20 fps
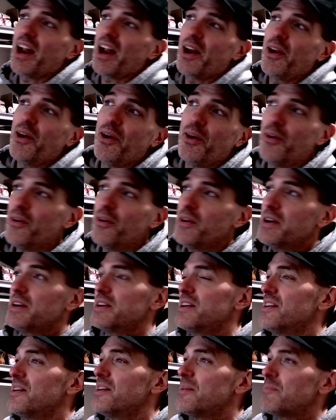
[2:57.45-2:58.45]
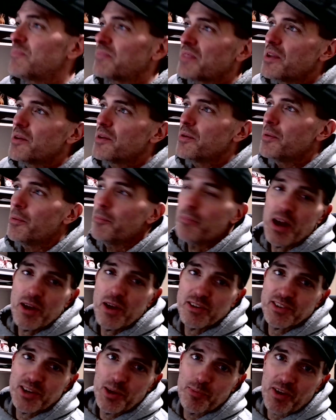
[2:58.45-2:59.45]
I know. But I
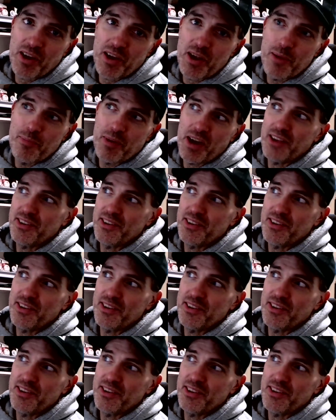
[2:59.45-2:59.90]
was going to probably buy